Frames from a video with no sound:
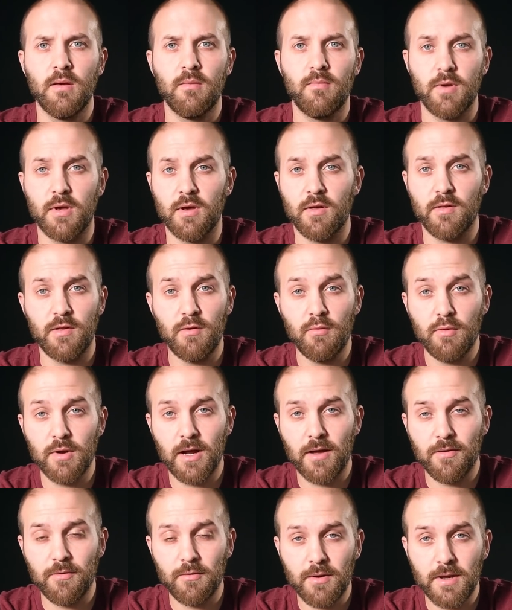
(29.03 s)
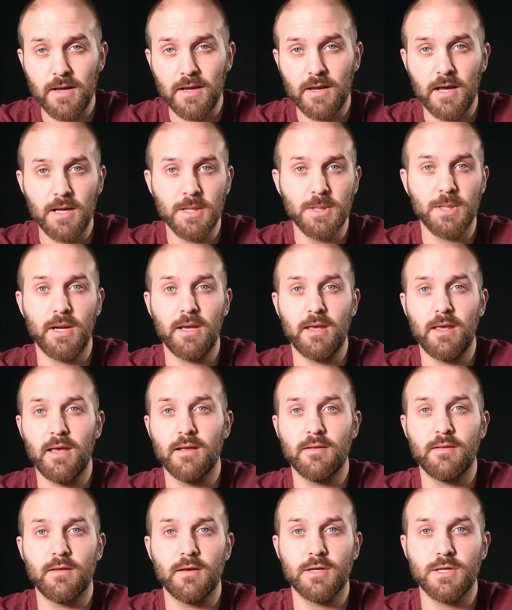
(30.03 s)
Because you would either need a
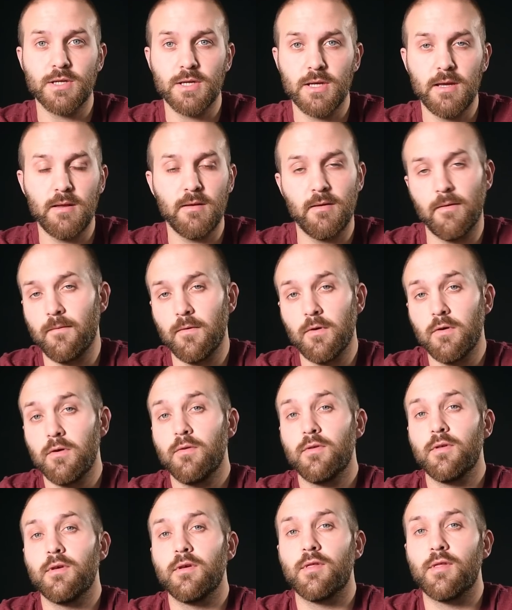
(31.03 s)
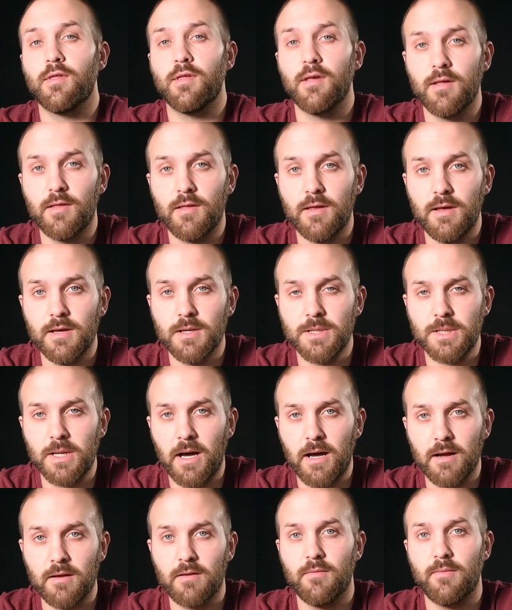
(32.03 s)
gigantic sheet, if you're using a 60 inch
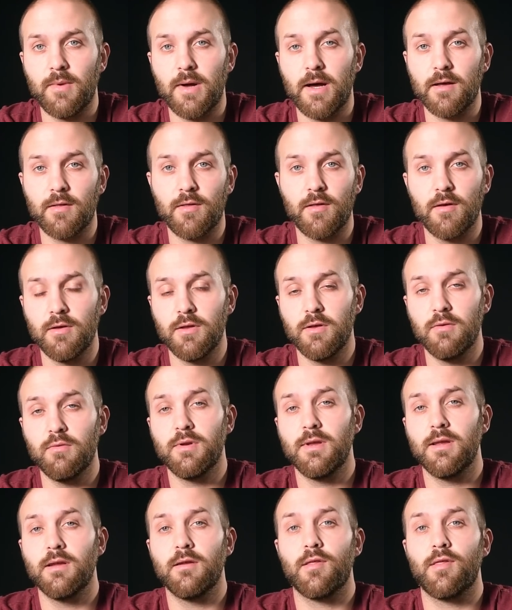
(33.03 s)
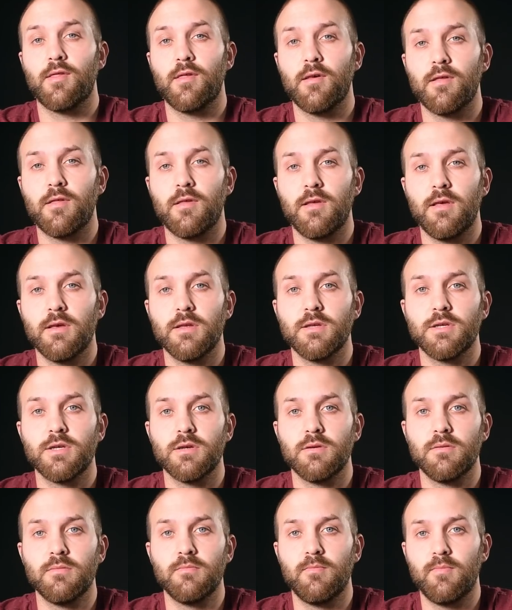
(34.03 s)
Octobox, you would need a 60
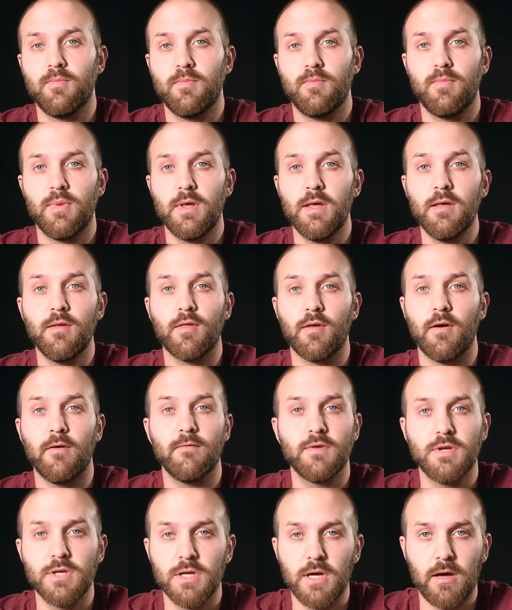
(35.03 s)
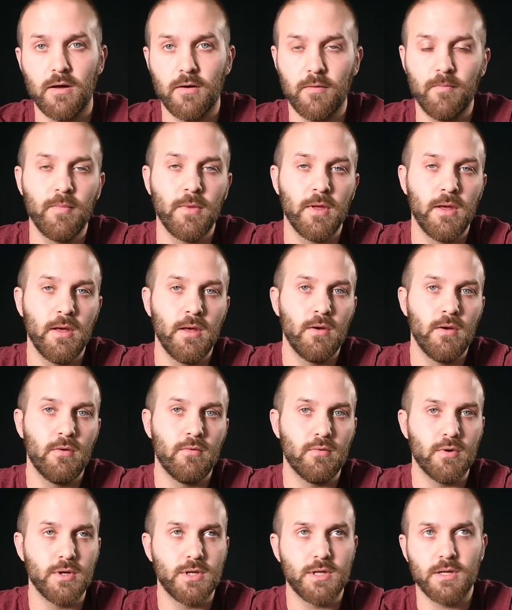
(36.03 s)
inch piece of gel
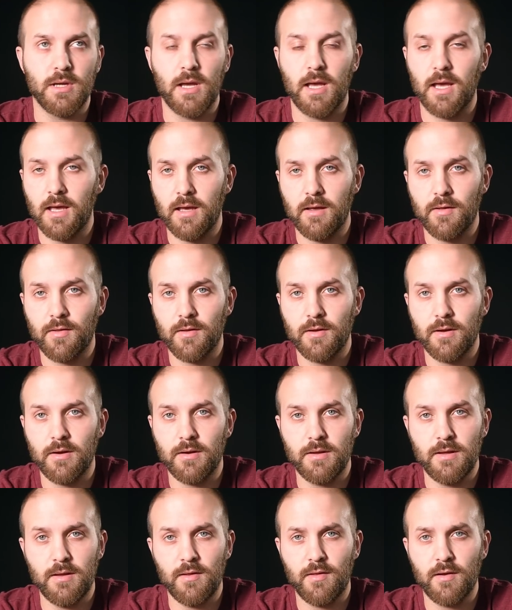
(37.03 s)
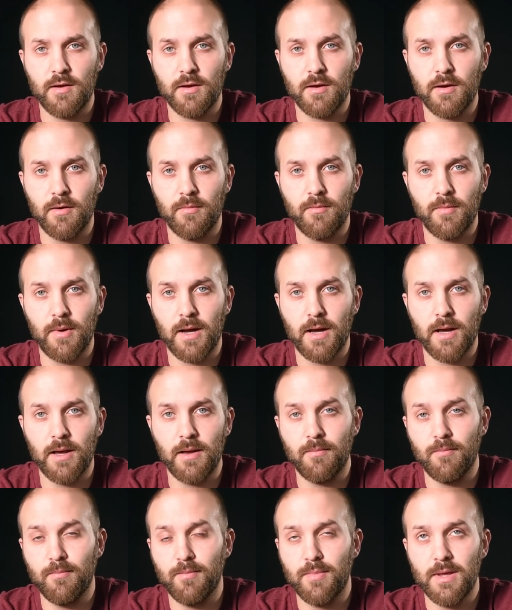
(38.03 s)
which A isn't easy to come
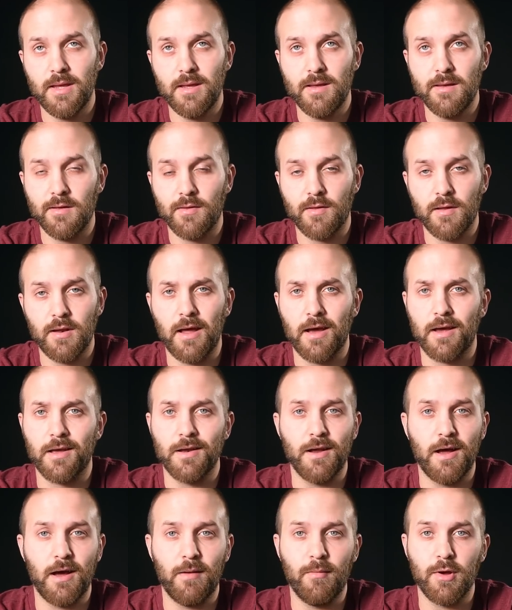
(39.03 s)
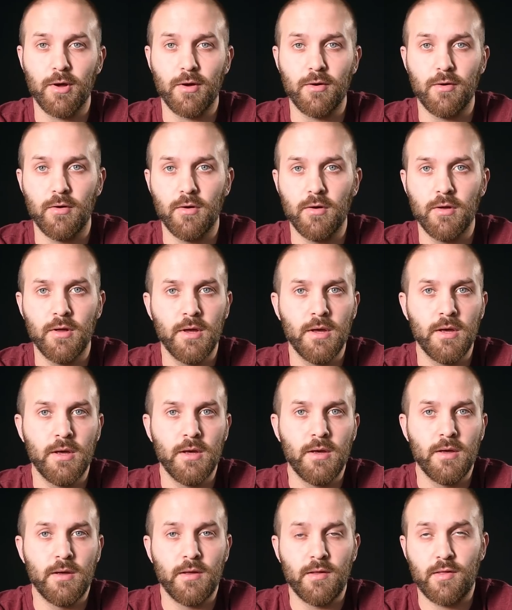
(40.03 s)
by, B isn't economical,
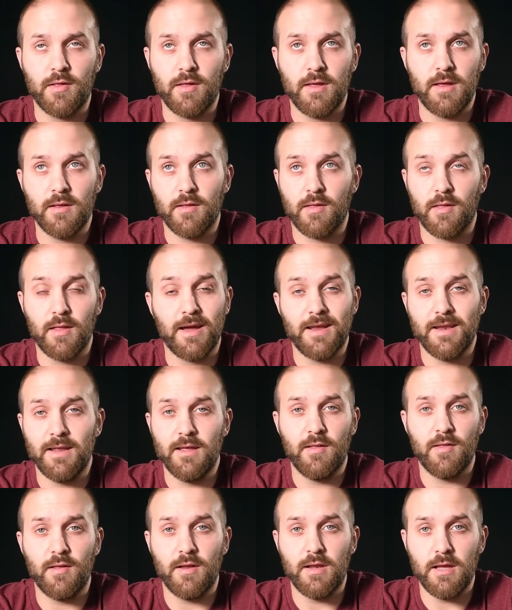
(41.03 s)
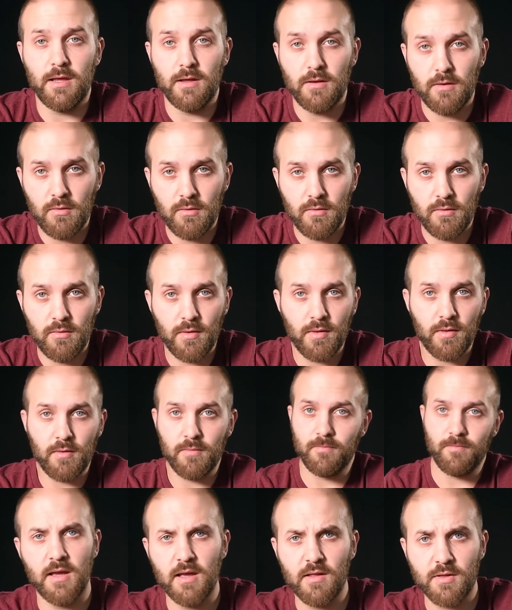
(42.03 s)
C it's not easy to
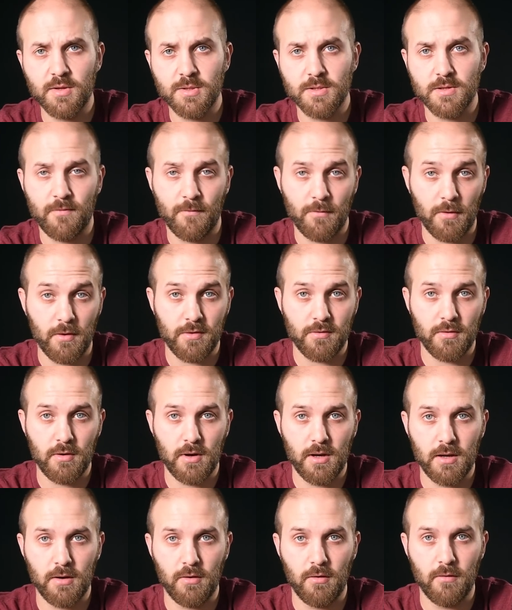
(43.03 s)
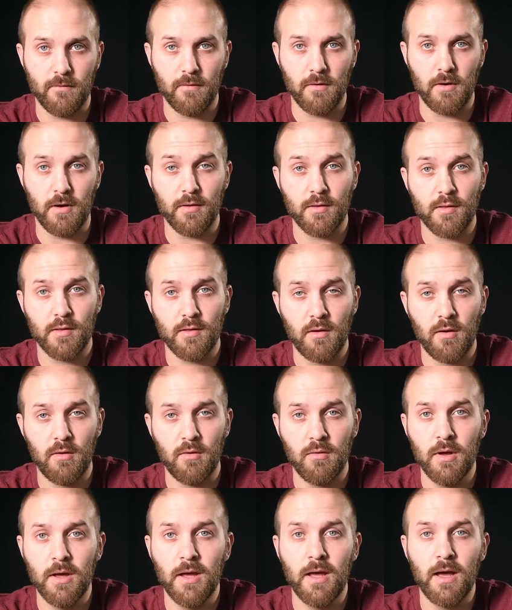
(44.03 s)
use. It's just frustrating overall.
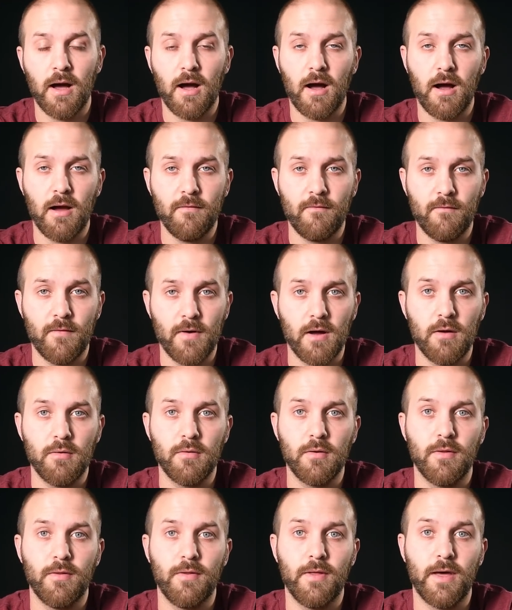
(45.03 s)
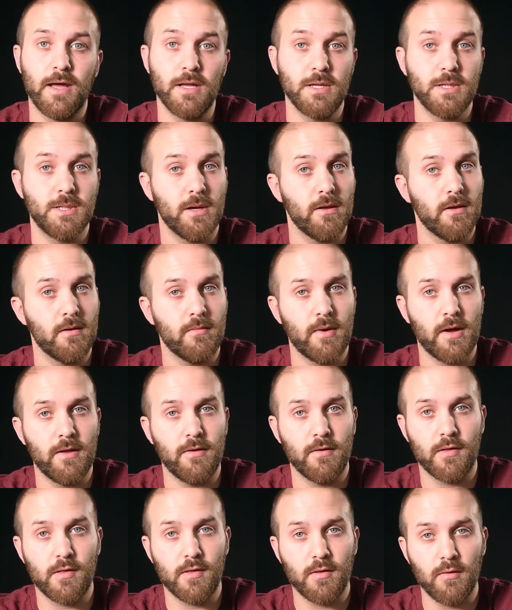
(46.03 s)
So i found that gelling by
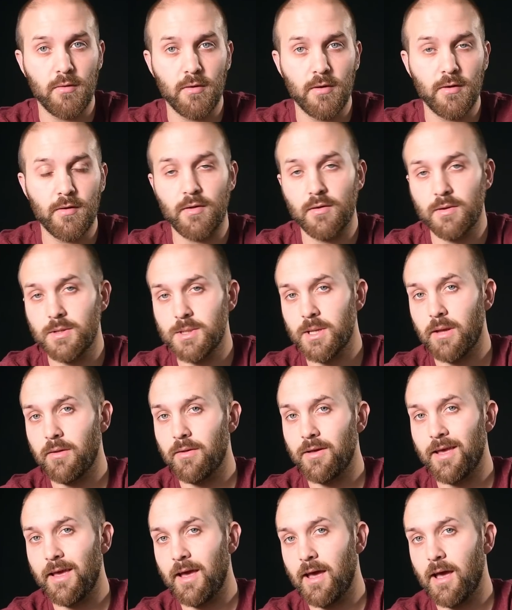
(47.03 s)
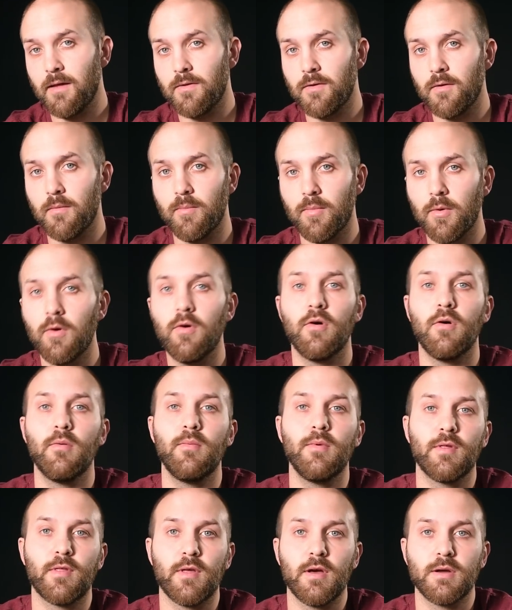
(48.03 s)
the source, gelling at the
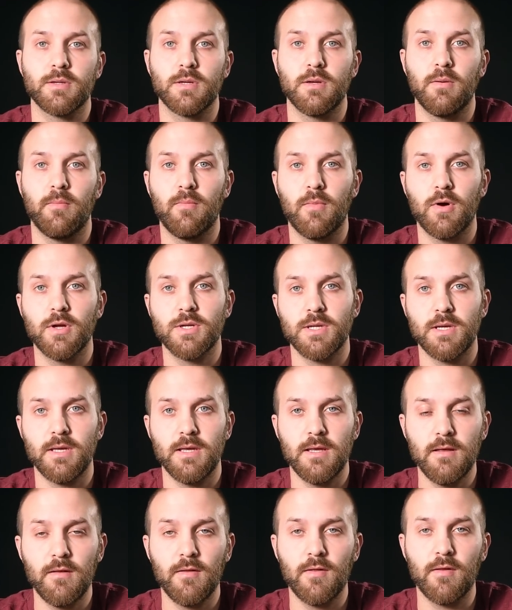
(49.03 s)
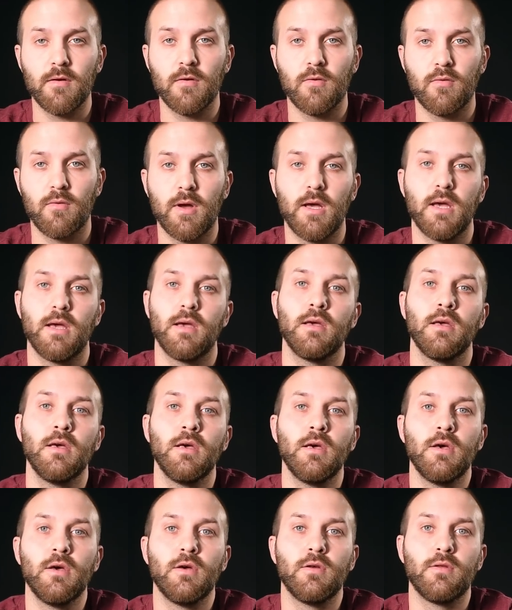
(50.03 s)
bulb, is actually a much easier way
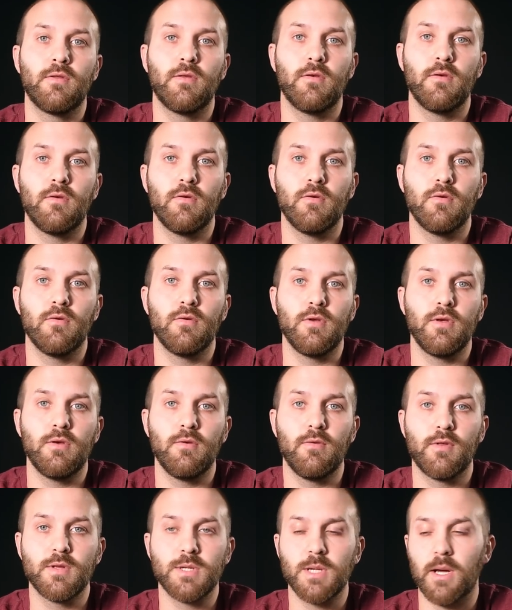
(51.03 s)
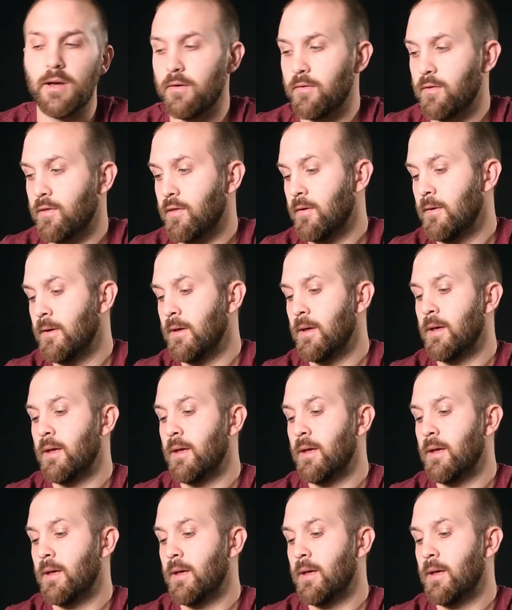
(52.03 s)
to use gels.